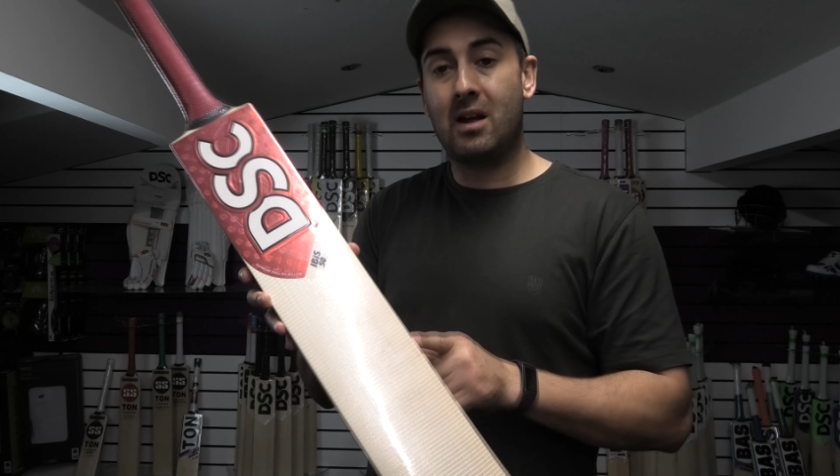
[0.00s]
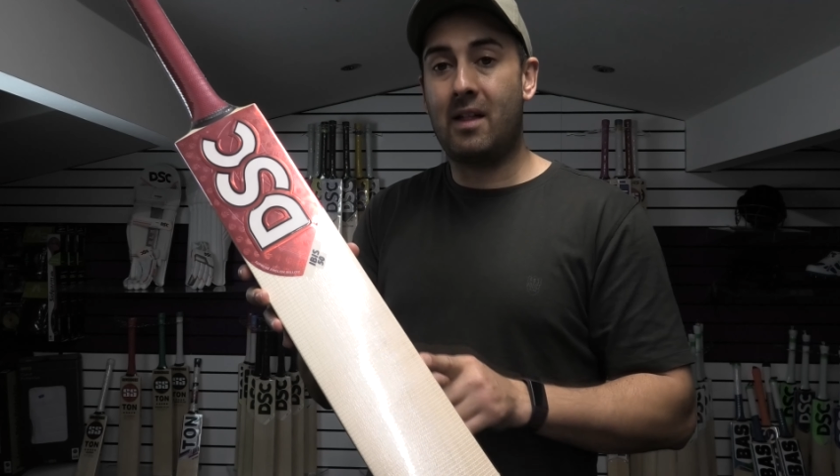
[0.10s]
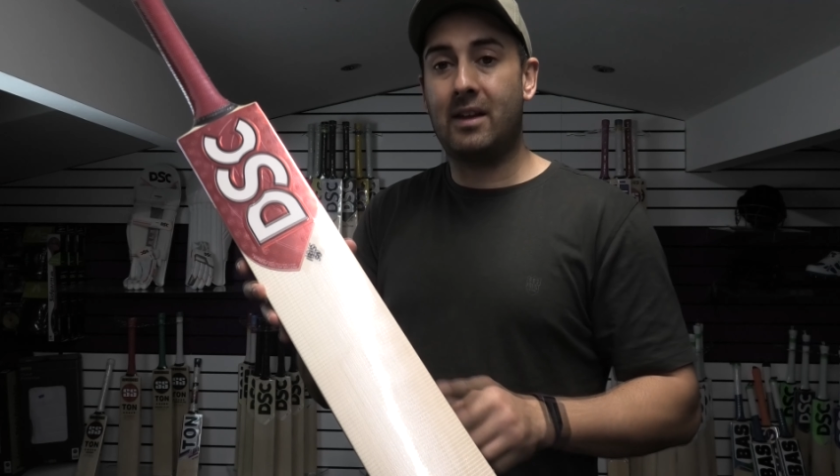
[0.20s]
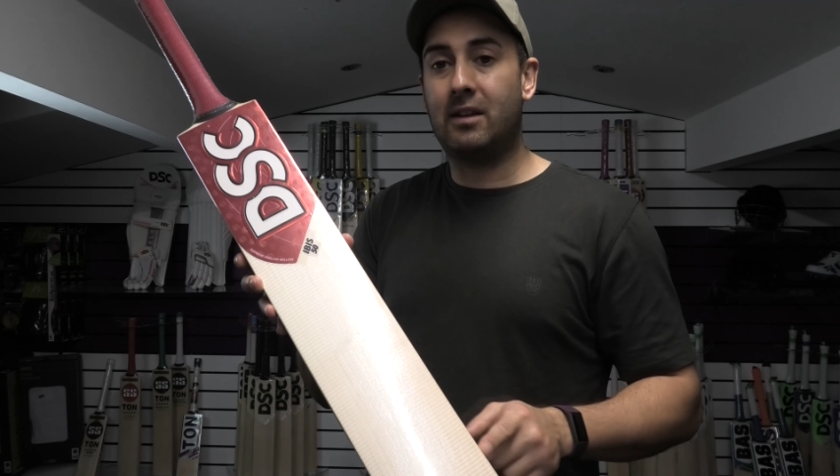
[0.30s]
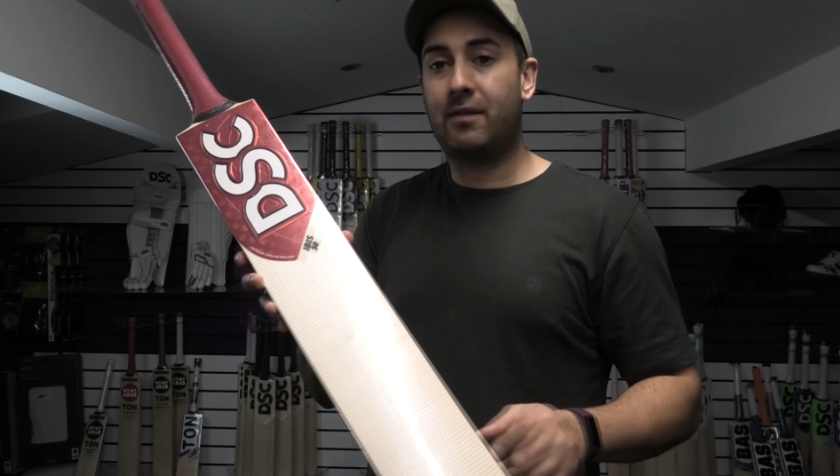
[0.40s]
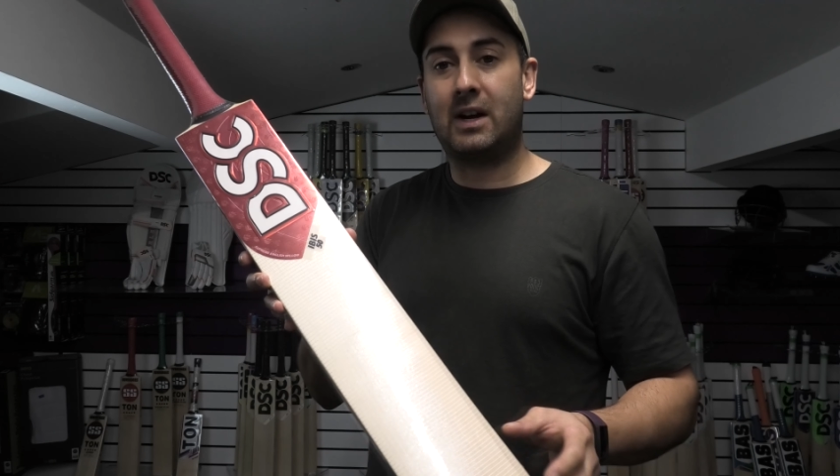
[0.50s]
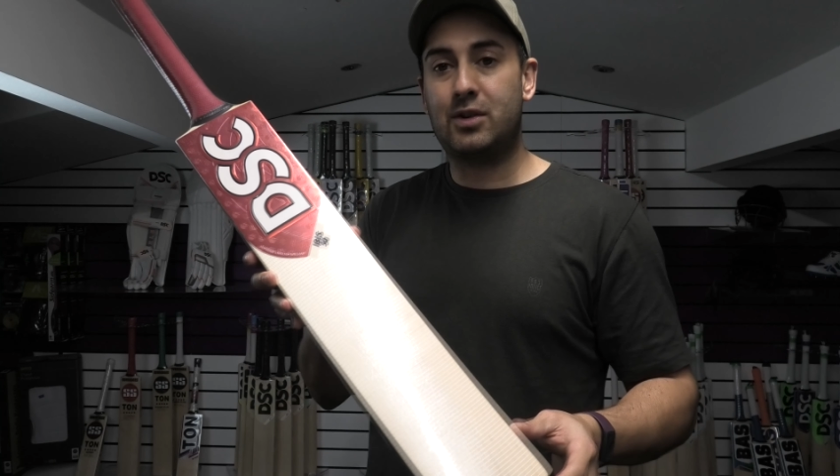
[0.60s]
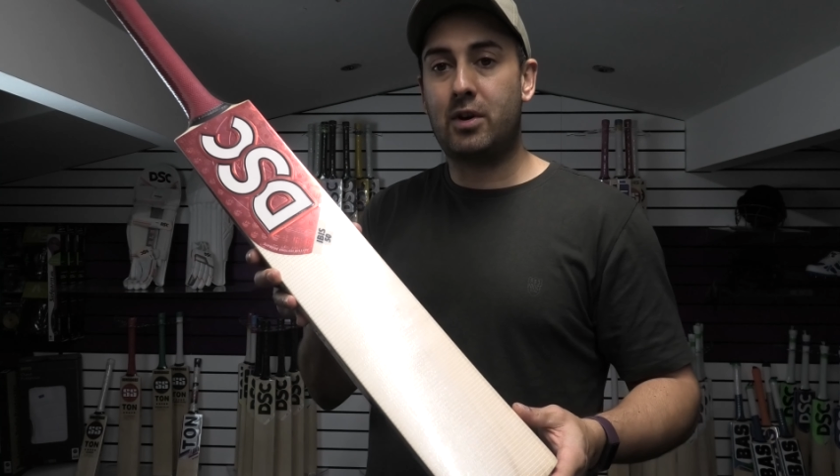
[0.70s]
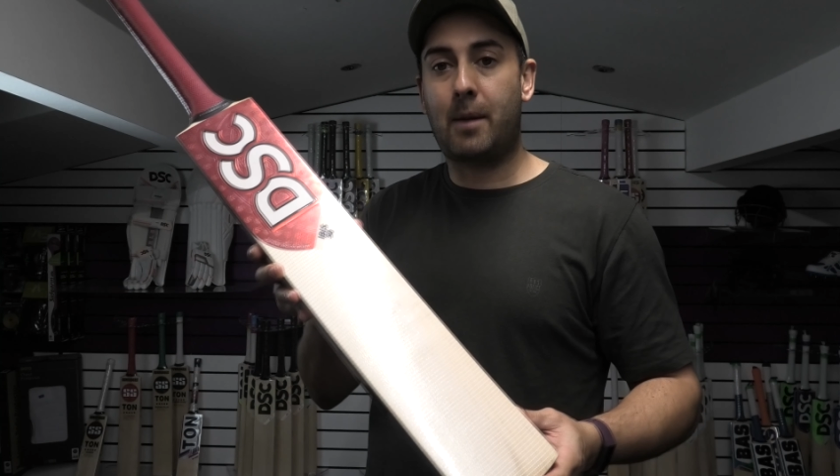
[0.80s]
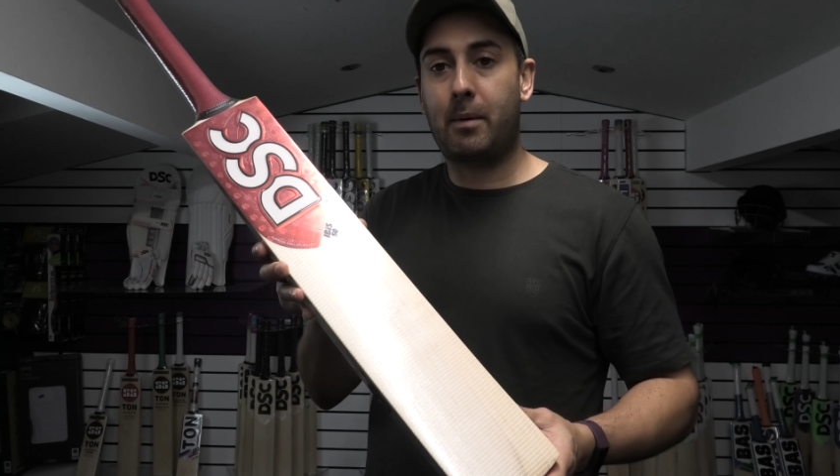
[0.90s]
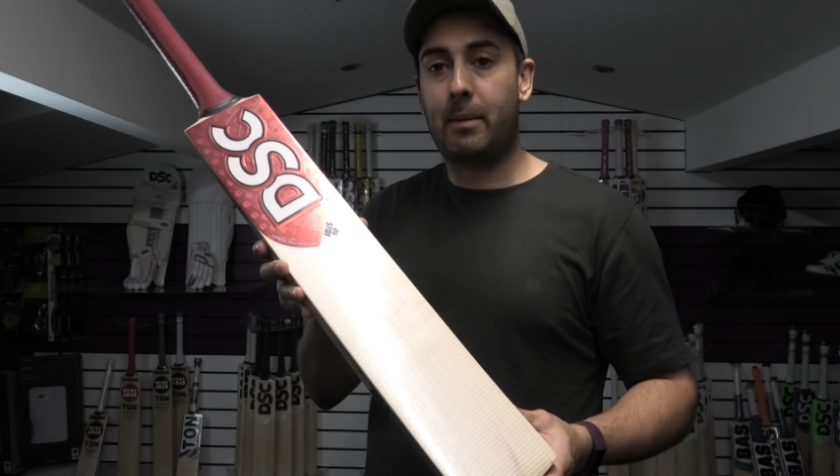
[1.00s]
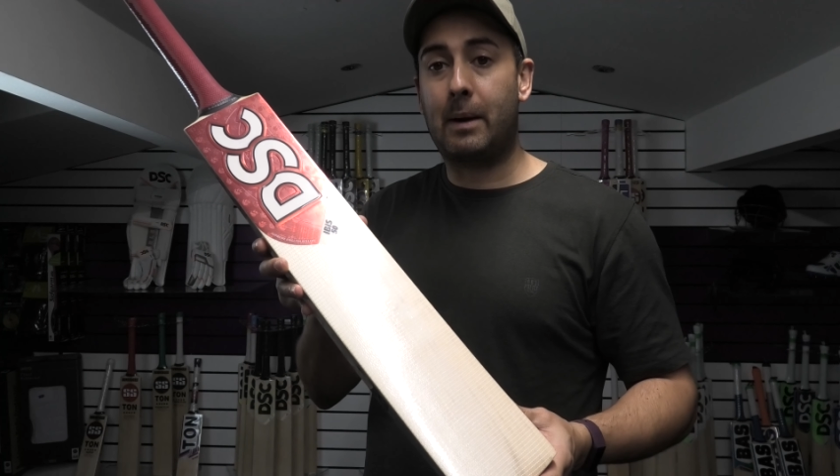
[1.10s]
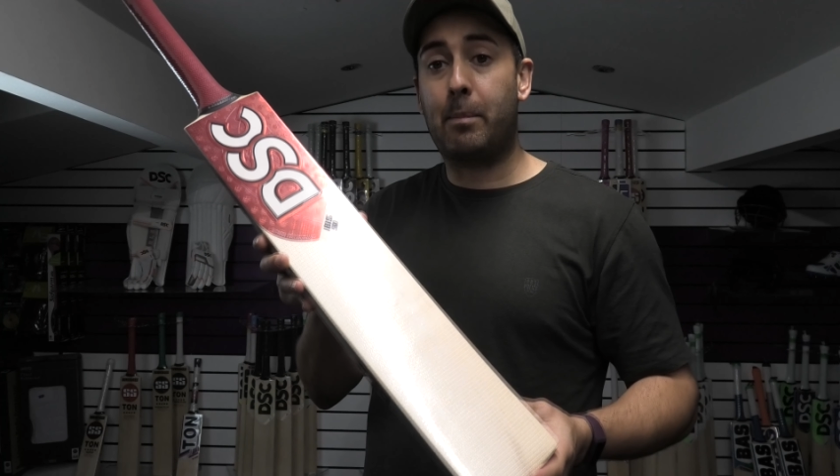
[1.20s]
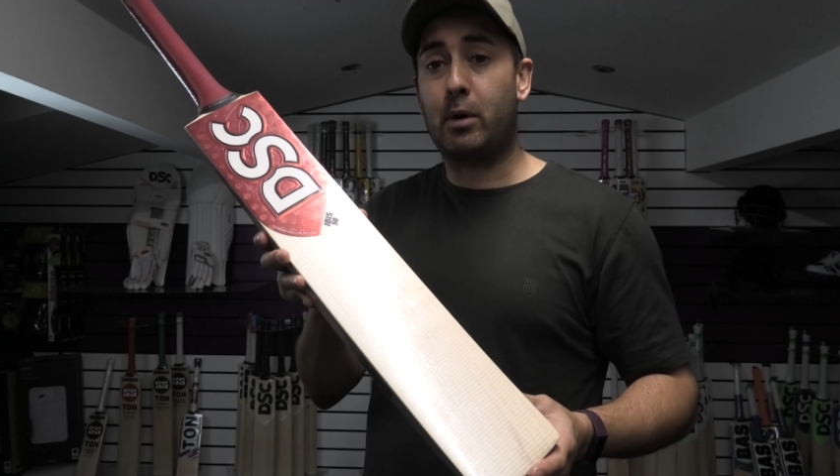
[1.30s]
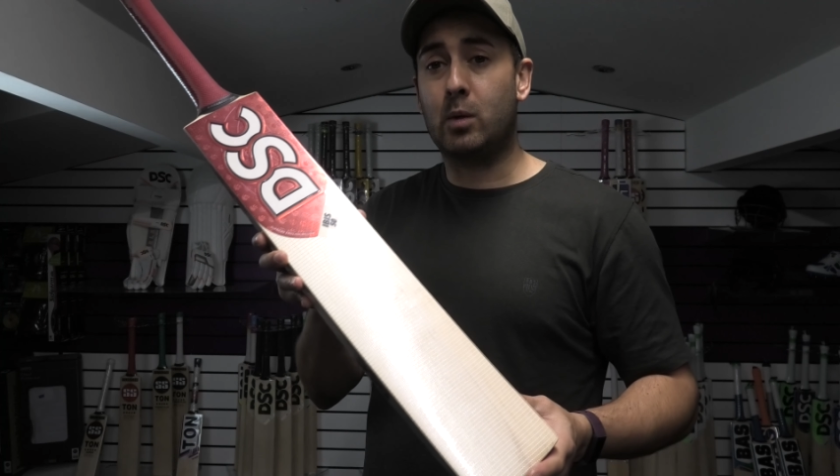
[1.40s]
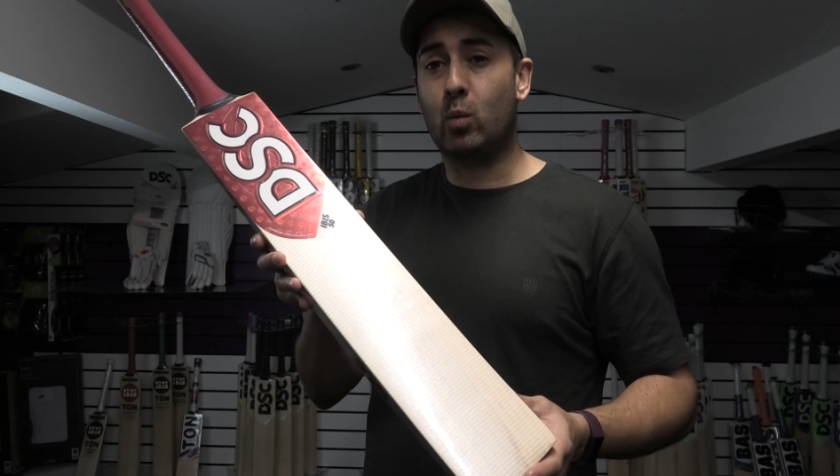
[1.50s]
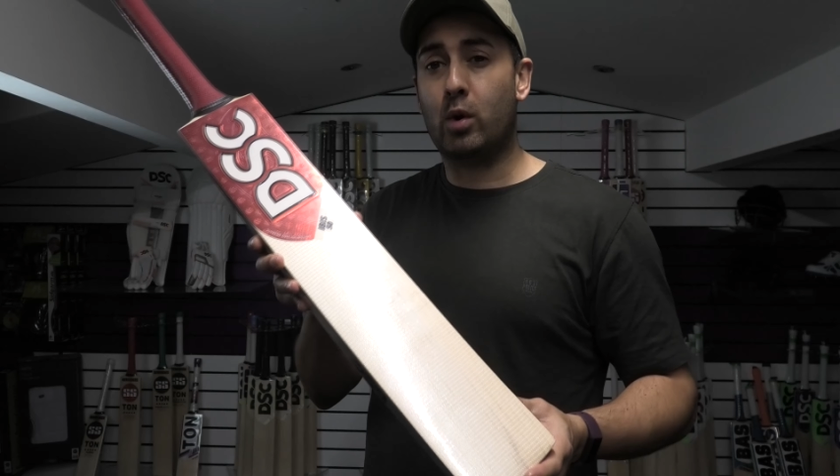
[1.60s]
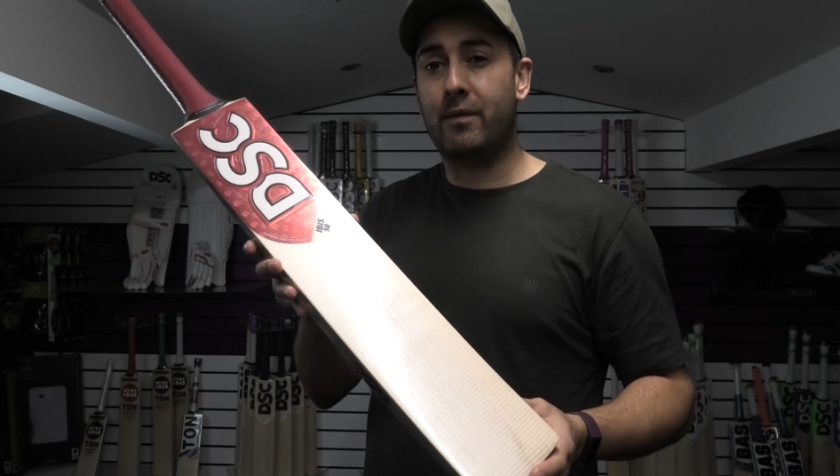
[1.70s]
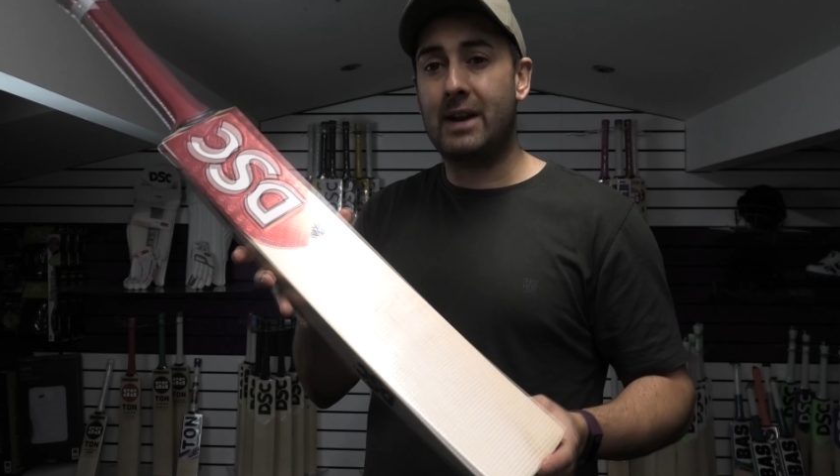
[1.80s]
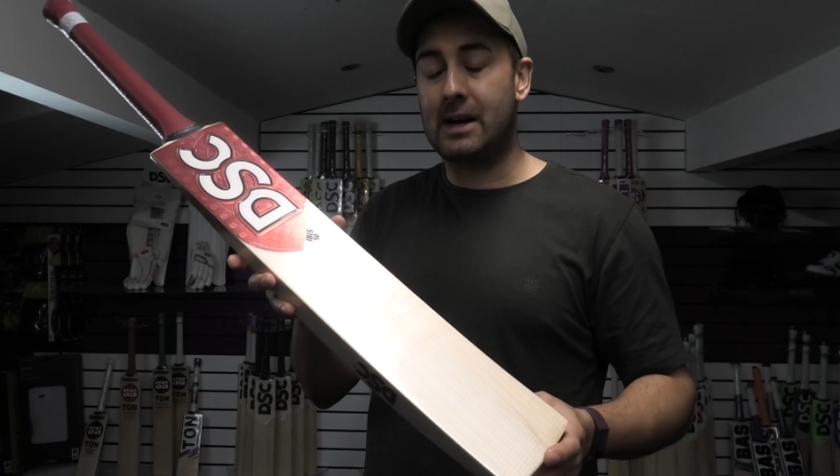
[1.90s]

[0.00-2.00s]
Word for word: and then the factory wrapper about 0.1 of an